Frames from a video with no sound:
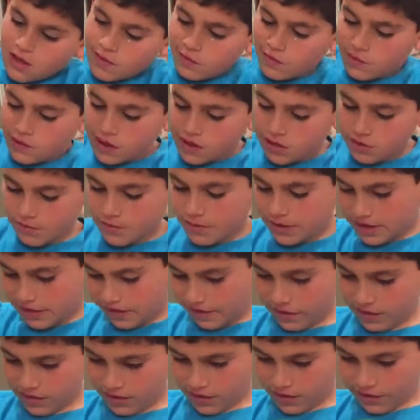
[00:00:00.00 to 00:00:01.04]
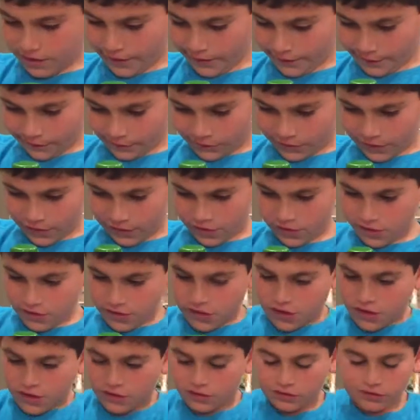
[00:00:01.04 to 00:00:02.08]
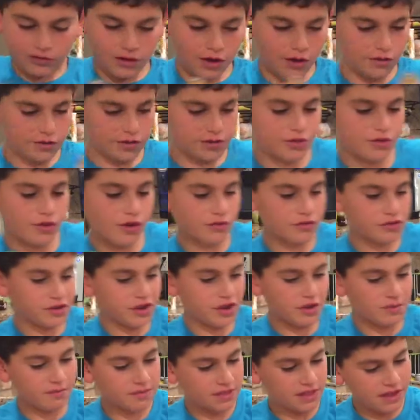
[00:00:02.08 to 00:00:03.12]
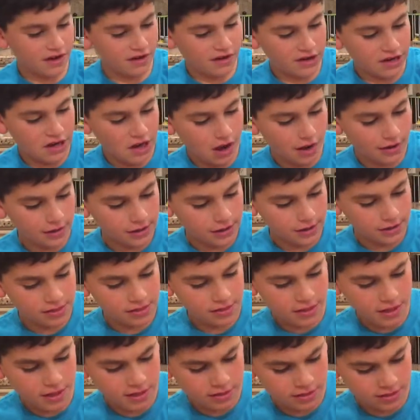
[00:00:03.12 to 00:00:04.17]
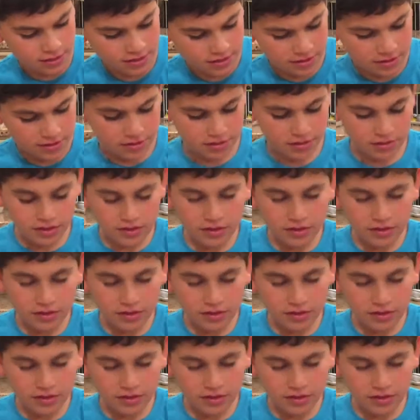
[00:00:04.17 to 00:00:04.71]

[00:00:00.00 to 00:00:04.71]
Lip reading: a little bit of low sodium teriyaki sauce,